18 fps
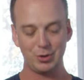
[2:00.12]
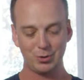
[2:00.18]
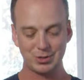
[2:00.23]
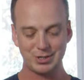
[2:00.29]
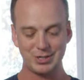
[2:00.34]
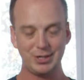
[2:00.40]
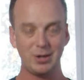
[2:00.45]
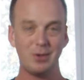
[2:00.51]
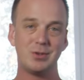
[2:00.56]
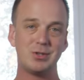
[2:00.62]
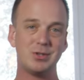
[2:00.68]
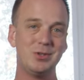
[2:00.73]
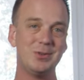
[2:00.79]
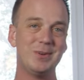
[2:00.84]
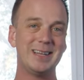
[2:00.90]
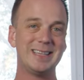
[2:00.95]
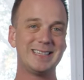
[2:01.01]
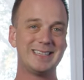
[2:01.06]
your C O
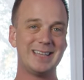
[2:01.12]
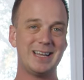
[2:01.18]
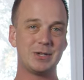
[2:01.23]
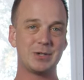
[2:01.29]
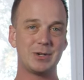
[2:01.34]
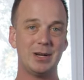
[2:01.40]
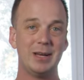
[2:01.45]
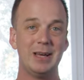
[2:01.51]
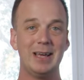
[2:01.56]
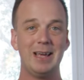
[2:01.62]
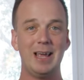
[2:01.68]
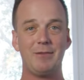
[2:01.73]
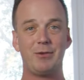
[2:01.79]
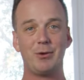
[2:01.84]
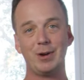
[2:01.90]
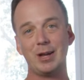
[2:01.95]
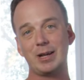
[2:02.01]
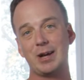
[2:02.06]
two, et cetera.
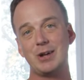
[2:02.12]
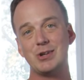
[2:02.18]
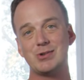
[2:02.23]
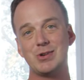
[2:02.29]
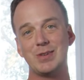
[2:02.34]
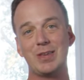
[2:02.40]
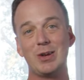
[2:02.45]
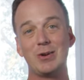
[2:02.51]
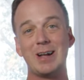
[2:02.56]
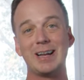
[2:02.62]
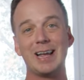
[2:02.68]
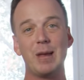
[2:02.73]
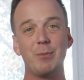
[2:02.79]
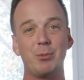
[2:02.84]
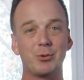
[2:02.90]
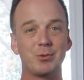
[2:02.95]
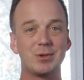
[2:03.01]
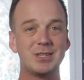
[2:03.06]
If you're in a country that you're not
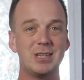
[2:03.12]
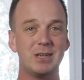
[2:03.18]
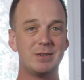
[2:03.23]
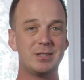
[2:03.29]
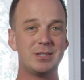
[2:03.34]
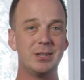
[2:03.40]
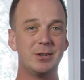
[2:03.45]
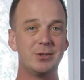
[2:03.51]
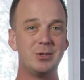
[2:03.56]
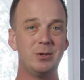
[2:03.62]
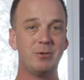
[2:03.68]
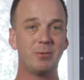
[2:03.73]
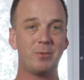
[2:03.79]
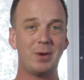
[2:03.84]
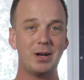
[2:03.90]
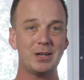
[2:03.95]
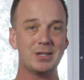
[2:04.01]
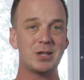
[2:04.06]
able to receive a C O two
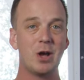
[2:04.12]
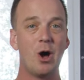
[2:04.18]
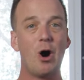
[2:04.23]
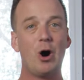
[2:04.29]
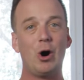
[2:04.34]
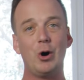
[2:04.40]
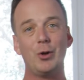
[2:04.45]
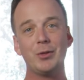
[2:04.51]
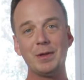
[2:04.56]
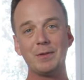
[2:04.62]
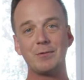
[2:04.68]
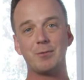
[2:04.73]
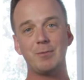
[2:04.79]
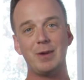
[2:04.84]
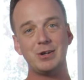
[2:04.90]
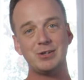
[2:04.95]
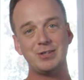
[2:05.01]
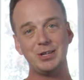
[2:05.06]
from us, all the
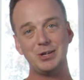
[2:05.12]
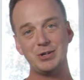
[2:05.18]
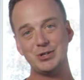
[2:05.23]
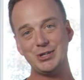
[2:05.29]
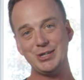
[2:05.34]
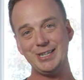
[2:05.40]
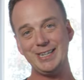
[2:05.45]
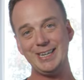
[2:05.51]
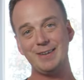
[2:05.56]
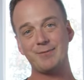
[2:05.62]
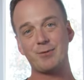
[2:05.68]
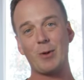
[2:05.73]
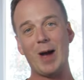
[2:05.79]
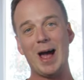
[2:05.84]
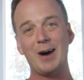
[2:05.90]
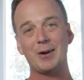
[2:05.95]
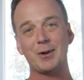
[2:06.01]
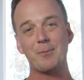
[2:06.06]
information that you should need for
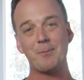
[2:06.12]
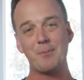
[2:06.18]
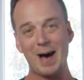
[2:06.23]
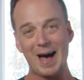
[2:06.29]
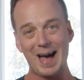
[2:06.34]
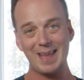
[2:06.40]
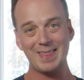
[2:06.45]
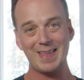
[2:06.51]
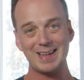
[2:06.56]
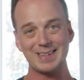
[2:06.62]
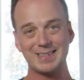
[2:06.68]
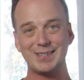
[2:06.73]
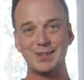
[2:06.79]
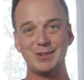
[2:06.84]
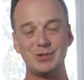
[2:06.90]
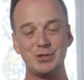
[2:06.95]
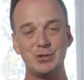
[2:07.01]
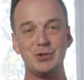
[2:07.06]
how to buy that
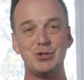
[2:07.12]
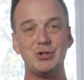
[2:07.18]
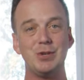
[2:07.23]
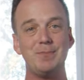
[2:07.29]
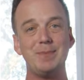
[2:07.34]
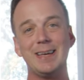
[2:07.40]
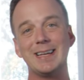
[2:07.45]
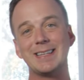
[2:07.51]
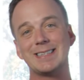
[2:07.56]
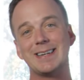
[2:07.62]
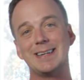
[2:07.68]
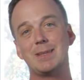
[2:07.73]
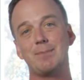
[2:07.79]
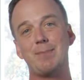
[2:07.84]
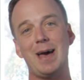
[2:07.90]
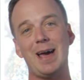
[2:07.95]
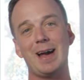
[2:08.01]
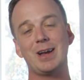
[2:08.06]
C O two should be inside the
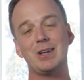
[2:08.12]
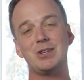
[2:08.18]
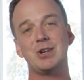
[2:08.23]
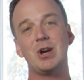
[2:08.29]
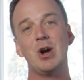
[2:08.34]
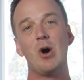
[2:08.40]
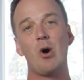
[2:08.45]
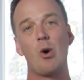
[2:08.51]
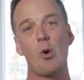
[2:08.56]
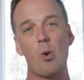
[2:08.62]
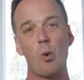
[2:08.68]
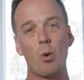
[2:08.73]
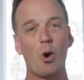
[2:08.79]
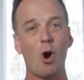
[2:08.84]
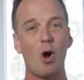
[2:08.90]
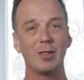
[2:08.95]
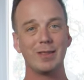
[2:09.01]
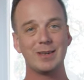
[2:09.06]
package
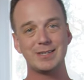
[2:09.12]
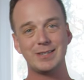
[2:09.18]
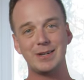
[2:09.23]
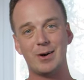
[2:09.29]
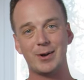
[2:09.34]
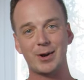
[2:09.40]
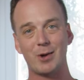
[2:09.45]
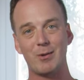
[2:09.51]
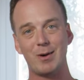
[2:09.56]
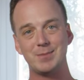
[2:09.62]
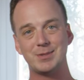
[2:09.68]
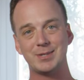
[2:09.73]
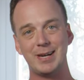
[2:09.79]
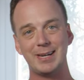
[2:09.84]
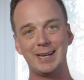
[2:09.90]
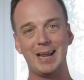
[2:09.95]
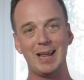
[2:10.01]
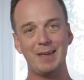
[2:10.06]
or listed on our
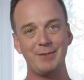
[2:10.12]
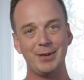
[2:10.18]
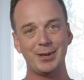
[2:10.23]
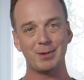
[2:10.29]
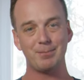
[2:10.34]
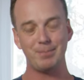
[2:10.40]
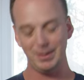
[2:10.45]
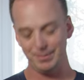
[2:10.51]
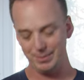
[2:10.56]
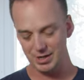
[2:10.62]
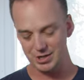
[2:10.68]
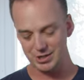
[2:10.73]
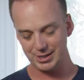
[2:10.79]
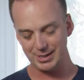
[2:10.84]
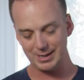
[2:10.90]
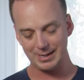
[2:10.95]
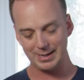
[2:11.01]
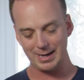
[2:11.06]
website at aviator p p
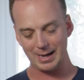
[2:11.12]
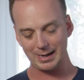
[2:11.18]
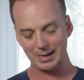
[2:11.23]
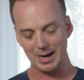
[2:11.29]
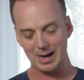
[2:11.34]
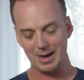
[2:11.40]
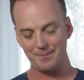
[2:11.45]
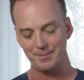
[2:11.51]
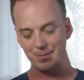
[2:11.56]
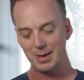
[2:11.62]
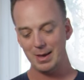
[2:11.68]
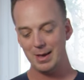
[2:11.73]
g dot com.